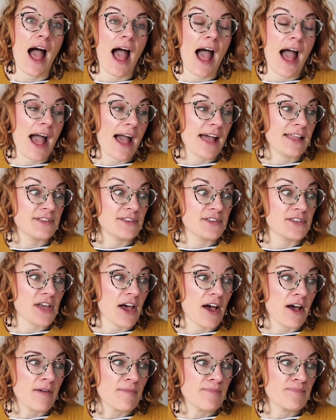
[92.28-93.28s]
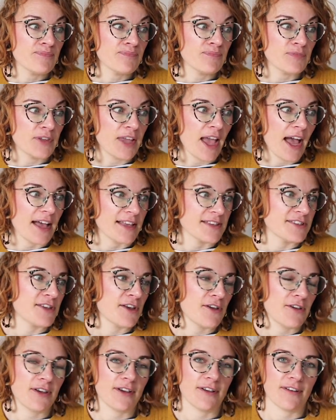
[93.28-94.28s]
And yeah,
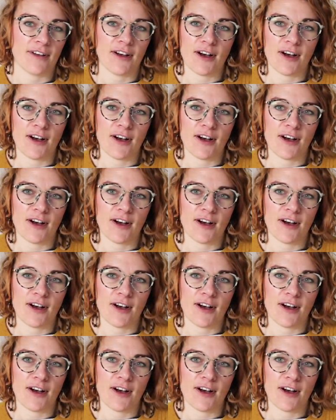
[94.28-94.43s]
so